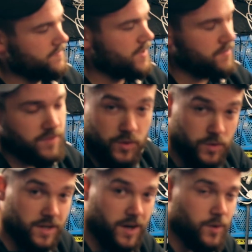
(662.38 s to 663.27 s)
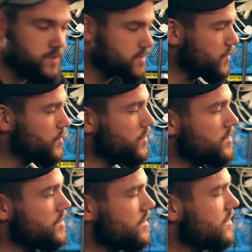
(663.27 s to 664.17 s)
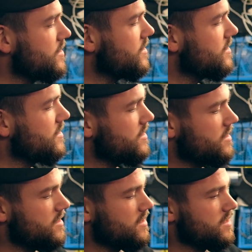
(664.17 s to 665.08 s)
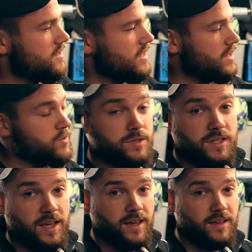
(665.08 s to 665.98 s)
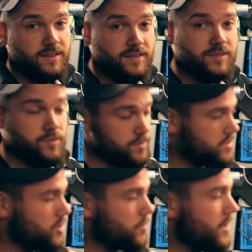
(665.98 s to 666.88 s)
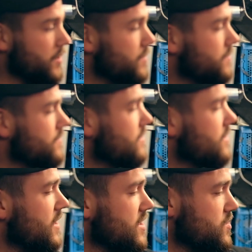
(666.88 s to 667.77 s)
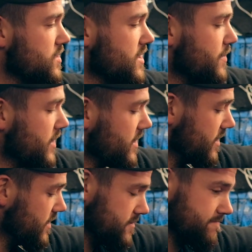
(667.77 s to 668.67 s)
If the undercoat's no good, then you'll see it through the top coat, and that's what's happened here.